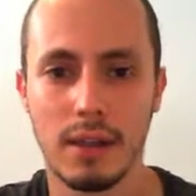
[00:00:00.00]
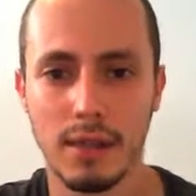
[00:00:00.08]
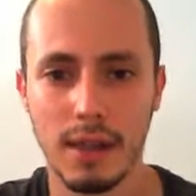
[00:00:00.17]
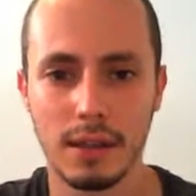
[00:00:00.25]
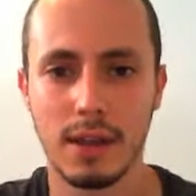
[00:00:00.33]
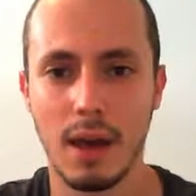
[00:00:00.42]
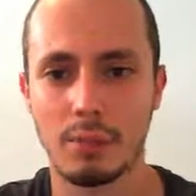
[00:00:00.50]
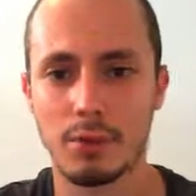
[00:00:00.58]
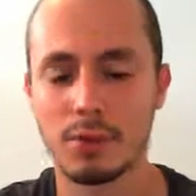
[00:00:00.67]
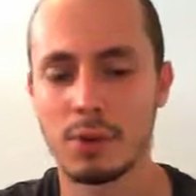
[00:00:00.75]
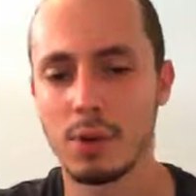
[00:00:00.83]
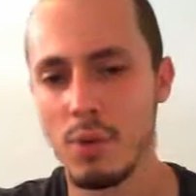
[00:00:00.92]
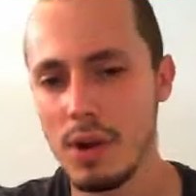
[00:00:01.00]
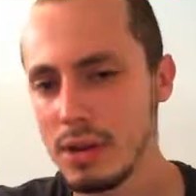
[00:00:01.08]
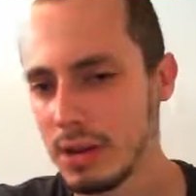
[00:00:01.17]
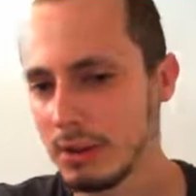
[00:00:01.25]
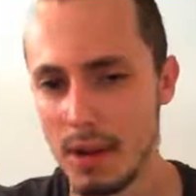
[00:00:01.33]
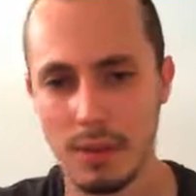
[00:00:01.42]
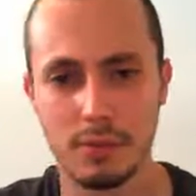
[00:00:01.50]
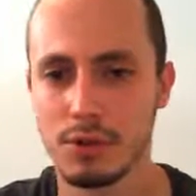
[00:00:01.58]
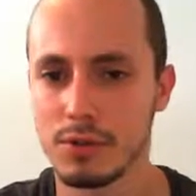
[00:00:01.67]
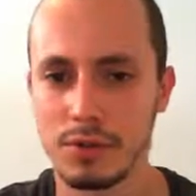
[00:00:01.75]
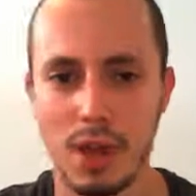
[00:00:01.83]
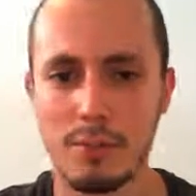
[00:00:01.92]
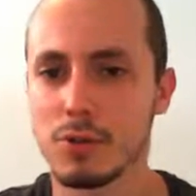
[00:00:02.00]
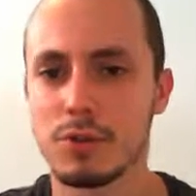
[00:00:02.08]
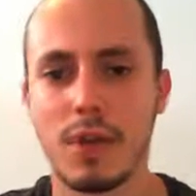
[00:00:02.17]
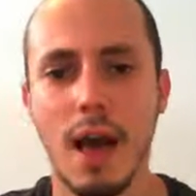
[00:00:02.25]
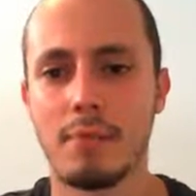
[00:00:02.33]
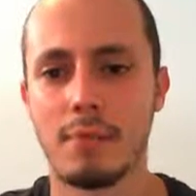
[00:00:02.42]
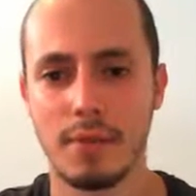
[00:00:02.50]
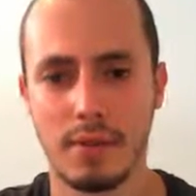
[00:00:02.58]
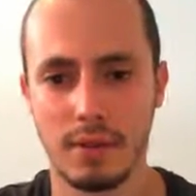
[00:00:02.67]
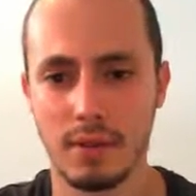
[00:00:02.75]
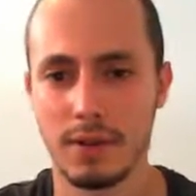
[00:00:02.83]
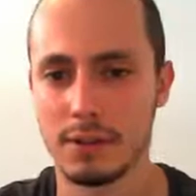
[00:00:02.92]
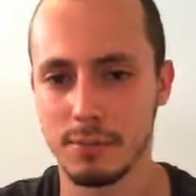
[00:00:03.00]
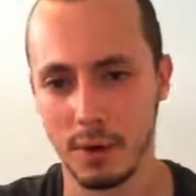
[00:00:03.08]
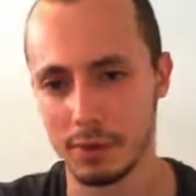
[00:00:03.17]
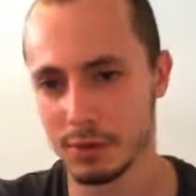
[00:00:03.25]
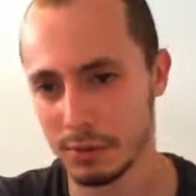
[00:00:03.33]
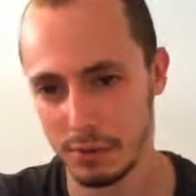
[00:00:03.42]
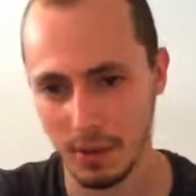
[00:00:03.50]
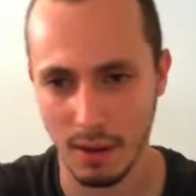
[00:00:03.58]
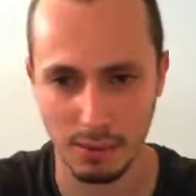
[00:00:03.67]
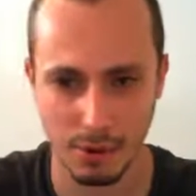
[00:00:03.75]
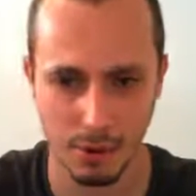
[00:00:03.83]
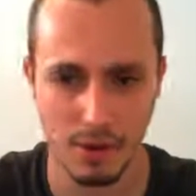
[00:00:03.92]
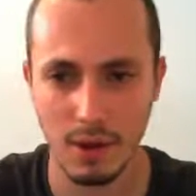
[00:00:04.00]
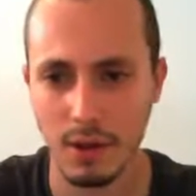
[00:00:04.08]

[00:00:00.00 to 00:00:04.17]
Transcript: then captures the queen and captures everything that is possible to capture.